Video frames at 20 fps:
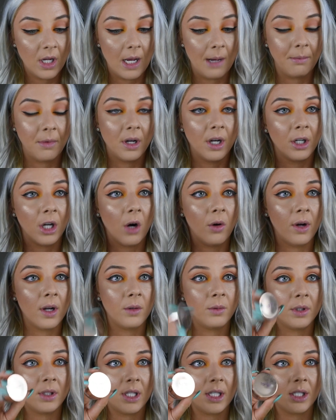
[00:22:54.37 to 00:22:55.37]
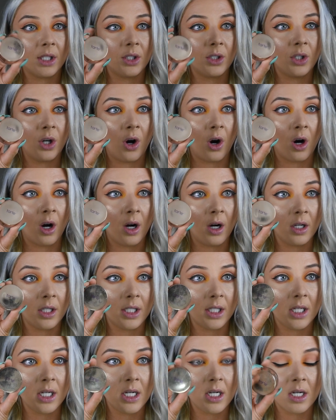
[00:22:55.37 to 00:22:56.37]
I'm gonna go in with this
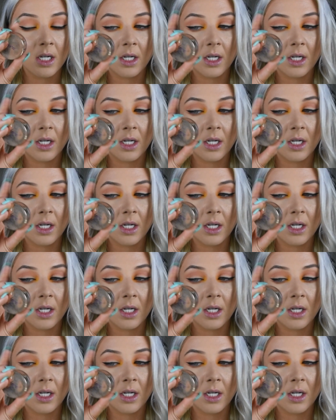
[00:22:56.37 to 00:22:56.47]
Tarte